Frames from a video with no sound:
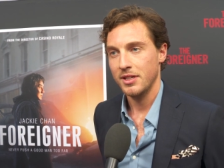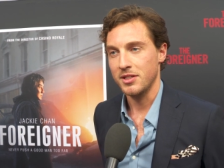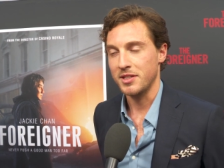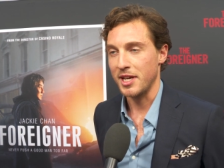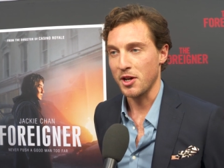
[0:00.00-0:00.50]

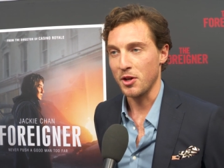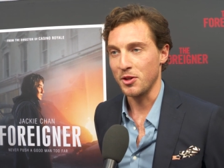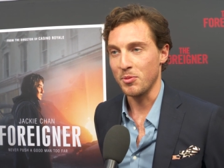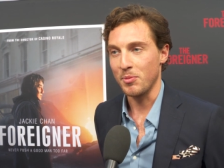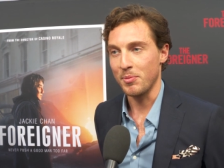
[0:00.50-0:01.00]
to take on
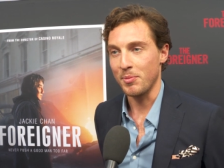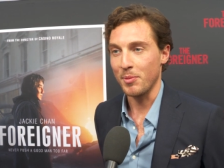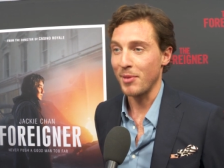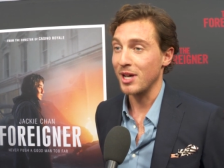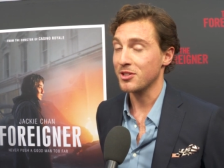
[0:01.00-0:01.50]
the m
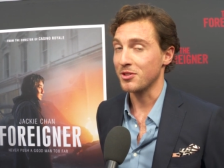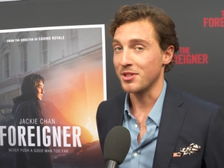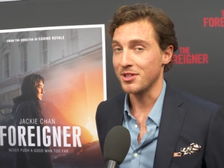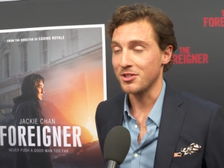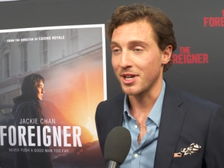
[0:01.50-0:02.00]
master that
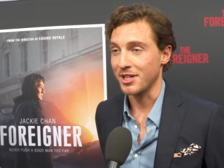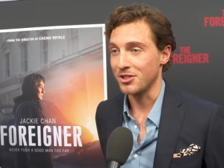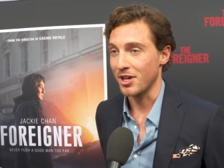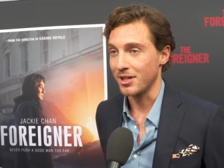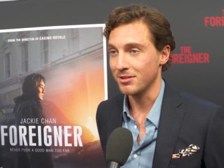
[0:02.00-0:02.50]
is Jackie
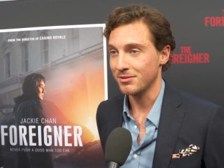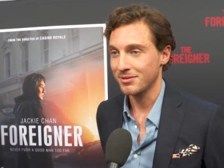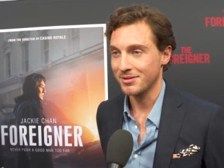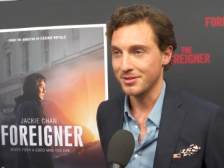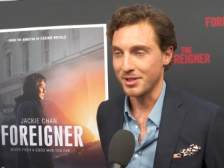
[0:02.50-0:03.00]
Chan,
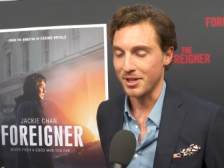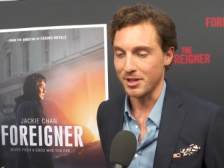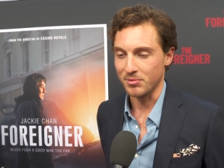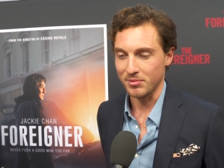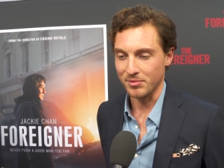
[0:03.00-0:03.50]

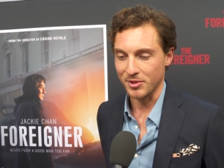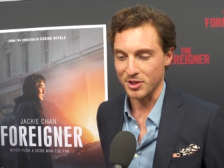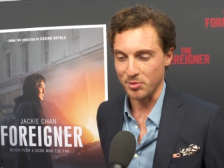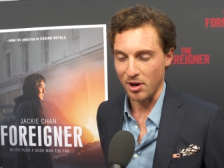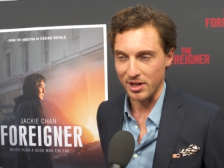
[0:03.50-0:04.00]
because um,
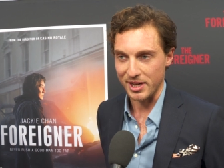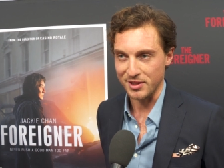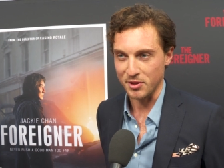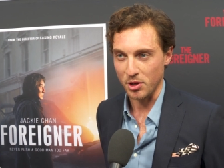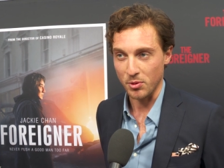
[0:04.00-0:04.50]
apparently
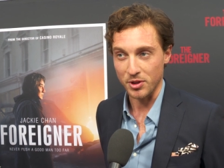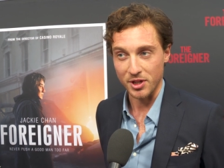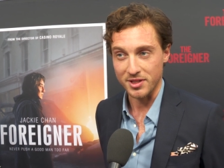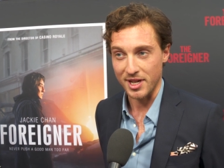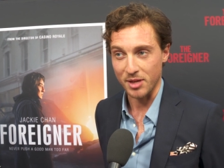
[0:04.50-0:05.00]
he's the only one that
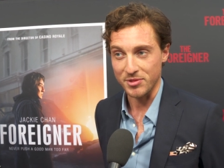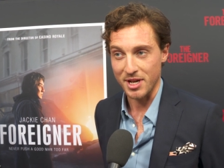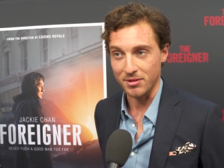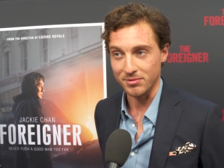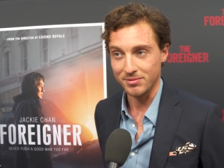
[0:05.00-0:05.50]
can take him
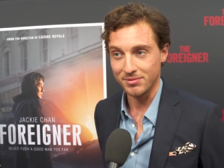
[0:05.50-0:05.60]
down.